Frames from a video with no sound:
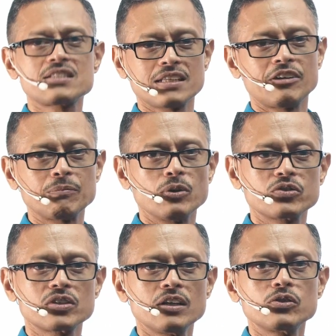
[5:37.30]
seven
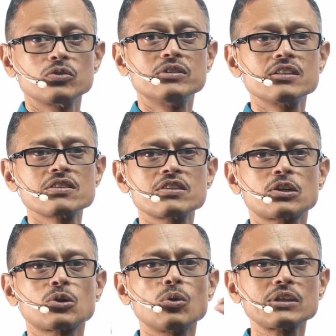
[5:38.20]
books. So this is a
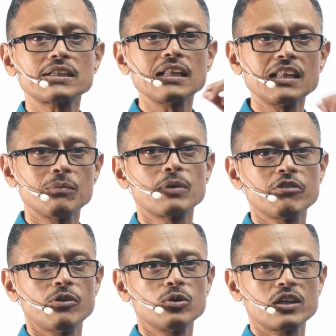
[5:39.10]
total number
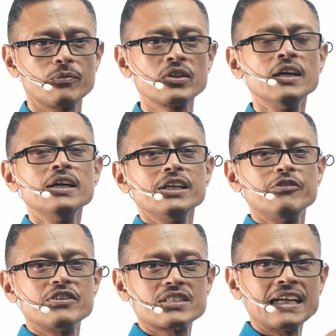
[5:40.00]
of outcomes.
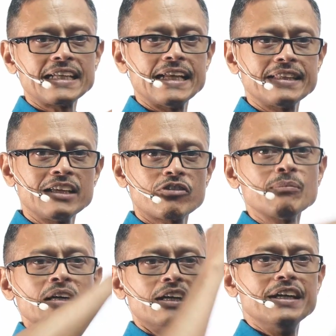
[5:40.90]
If you select anything
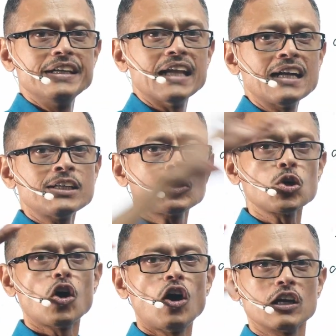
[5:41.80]
from none
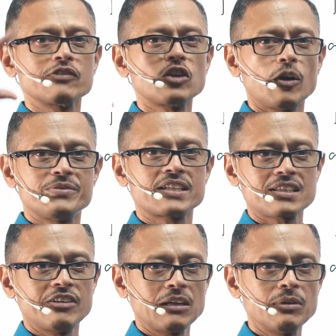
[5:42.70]
to all of the
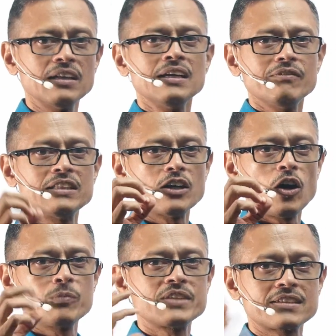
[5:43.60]
objects available, when the
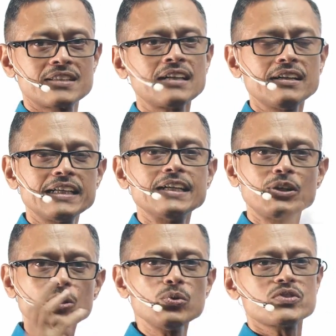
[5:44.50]
objects are in
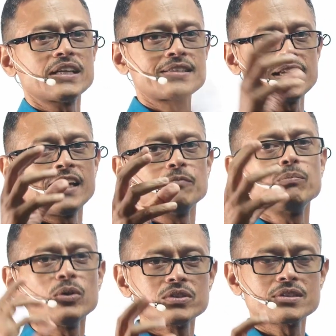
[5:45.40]
two sets and
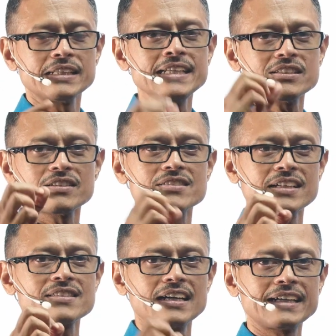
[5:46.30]
both each of the
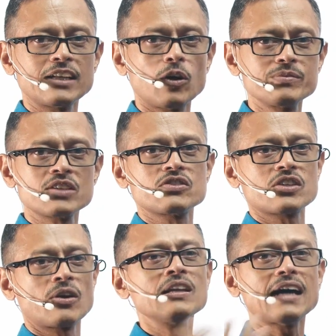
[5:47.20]
sets contain objects which
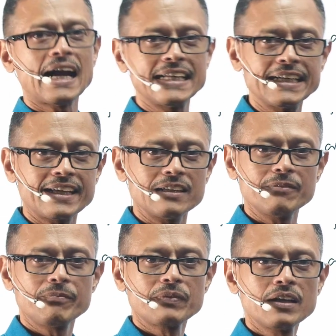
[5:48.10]
are all identical.
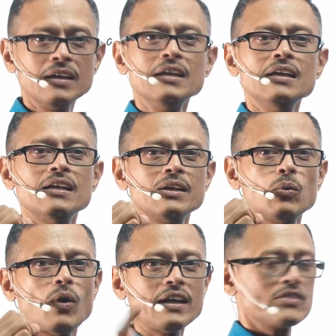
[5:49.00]

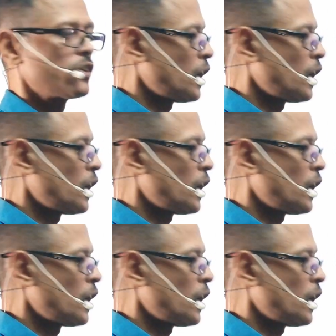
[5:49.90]
Now, what is